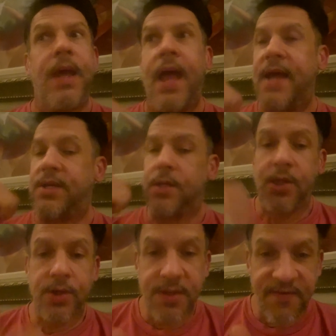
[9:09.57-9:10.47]
had to
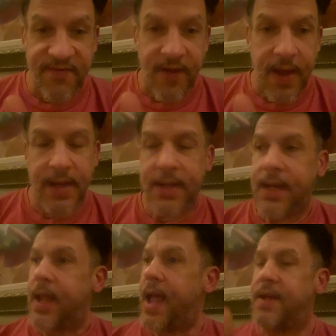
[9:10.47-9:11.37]
learn to fight,
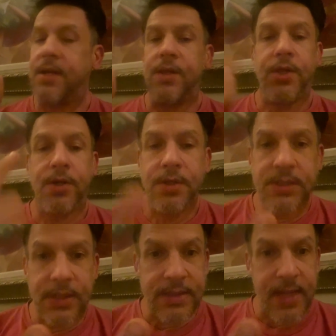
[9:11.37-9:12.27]
had to learn
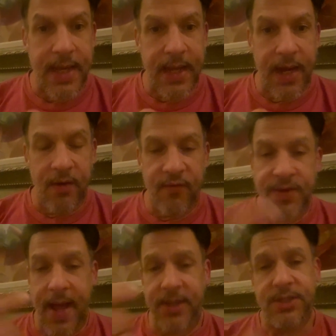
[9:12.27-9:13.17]
to take care of
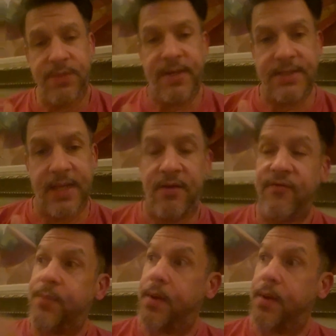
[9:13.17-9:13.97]
not just myself,